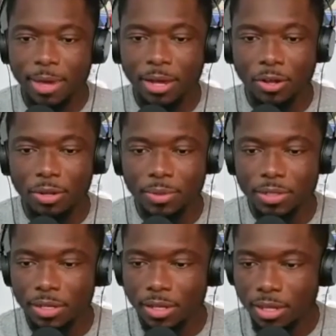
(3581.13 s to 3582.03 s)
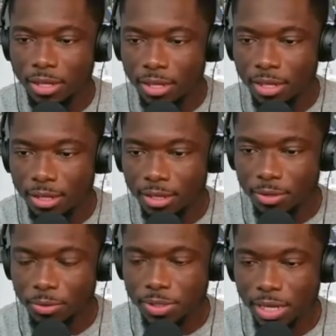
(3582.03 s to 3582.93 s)
three new favorite young boys.
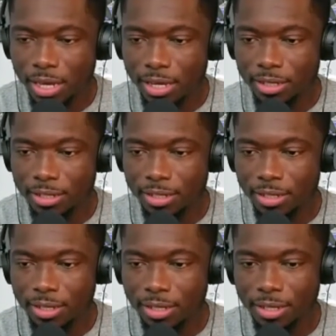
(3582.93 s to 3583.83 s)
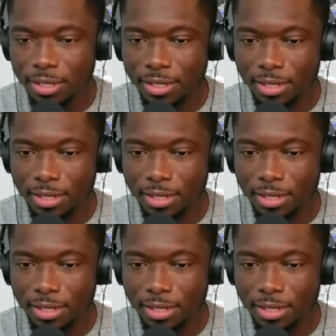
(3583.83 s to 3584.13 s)
Who's that? John